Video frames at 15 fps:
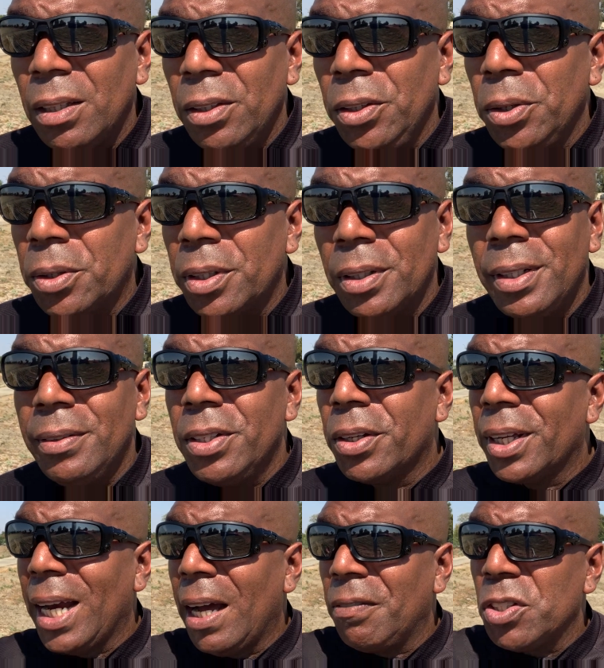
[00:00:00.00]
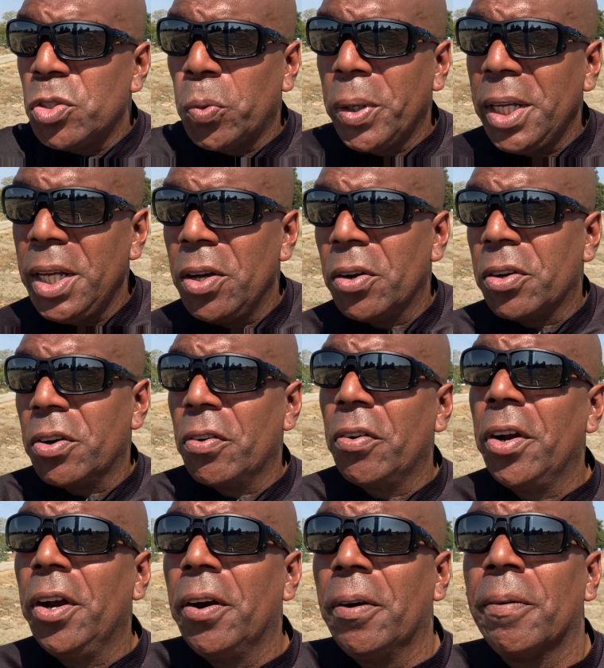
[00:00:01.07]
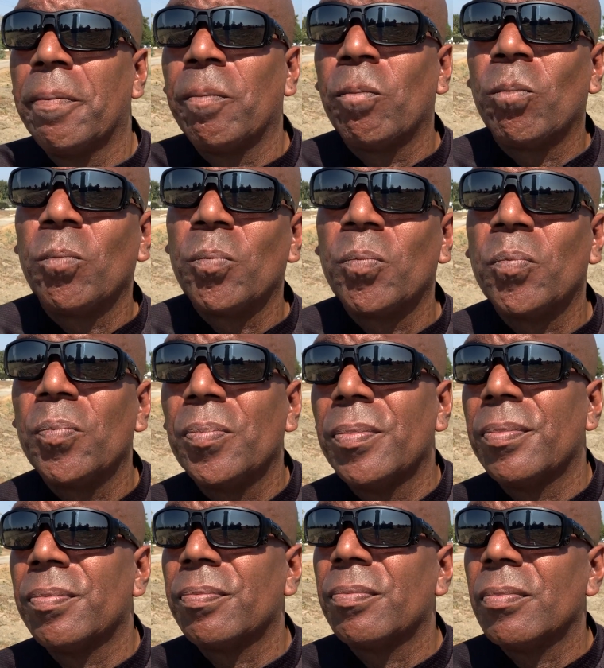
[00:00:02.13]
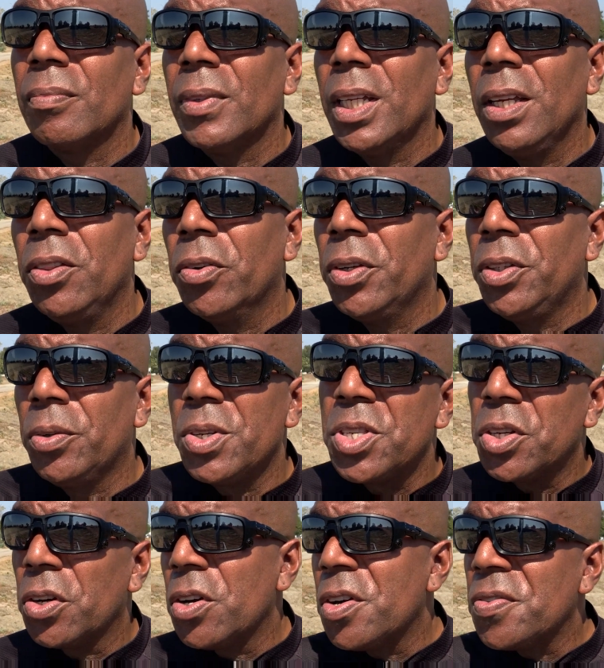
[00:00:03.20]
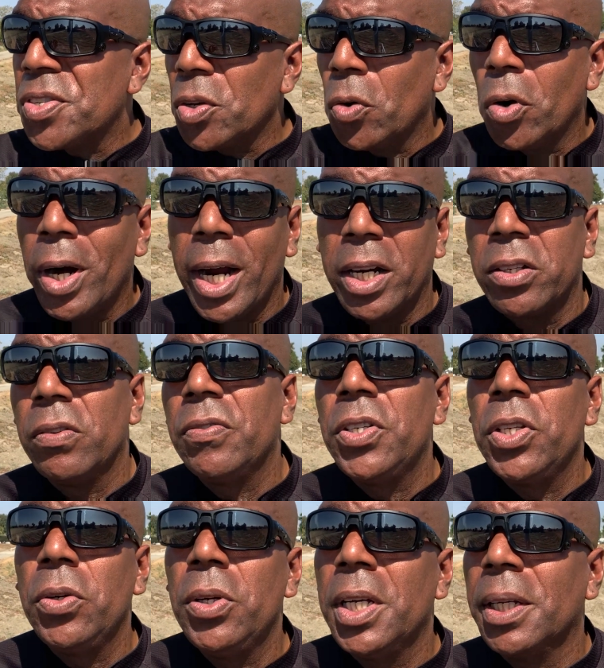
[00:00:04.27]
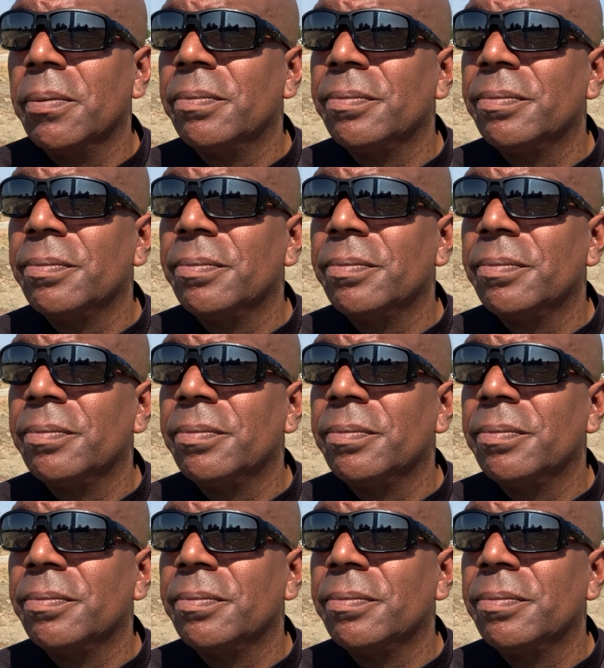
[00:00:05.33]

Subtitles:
a 20-year career, either in the reserves or active duty.